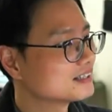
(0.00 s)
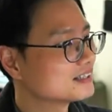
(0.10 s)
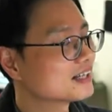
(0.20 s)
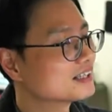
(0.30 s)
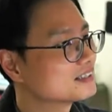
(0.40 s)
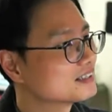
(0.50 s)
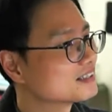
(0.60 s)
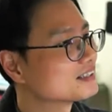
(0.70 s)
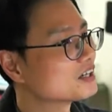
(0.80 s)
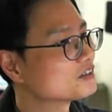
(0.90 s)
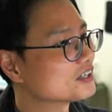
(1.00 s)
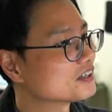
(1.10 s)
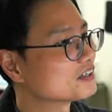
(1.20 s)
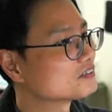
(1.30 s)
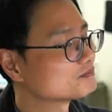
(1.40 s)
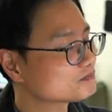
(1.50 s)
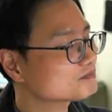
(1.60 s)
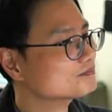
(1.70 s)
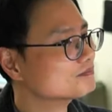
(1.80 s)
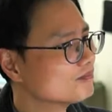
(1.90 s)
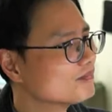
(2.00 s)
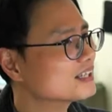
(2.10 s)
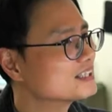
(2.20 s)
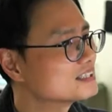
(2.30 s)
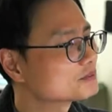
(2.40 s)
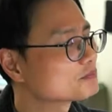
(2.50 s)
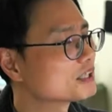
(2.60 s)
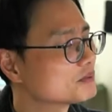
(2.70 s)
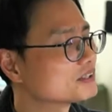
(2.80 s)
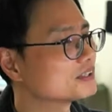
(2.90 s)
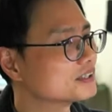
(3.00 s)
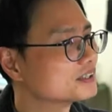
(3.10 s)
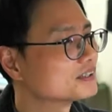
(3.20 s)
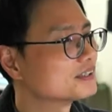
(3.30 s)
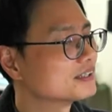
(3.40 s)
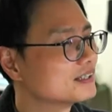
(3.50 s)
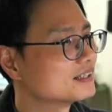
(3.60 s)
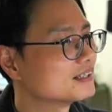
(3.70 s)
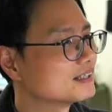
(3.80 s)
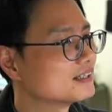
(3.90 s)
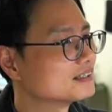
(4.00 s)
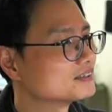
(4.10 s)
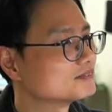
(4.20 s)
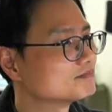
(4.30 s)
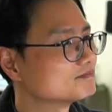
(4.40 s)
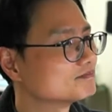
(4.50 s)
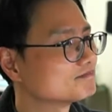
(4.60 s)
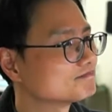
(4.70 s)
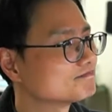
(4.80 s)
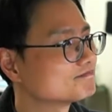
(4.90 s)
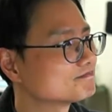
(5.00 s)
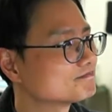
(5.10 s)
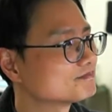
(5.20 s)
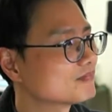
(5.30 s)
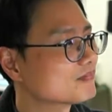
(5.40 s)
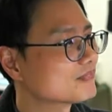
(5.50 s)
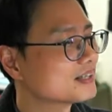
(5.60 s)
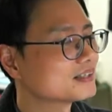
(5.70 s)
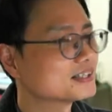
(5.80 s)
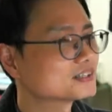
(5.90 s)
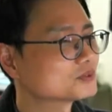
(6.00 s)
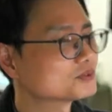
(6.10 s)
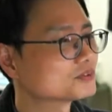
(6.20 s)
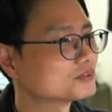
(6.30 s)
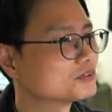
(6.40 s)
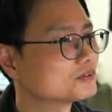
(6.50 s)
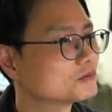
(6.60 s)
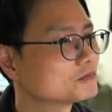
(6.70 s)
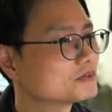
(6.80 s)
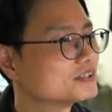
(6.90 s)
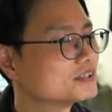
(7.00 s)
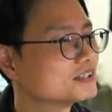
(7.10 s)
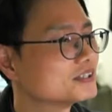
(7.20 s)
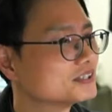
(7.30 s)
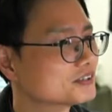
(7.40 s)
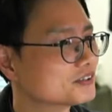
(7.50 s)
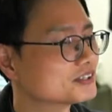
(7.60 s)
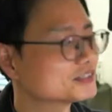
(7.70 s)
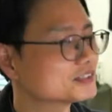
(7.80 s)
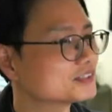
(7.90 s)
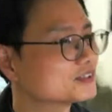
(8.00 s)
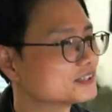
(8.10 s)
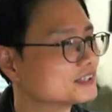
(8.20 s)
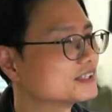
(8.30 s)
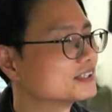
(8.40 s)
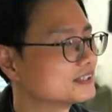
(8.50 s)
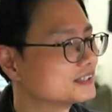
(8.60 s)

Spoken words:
I think now they're experimenting it, and yeah, that's also pretty interesting to see.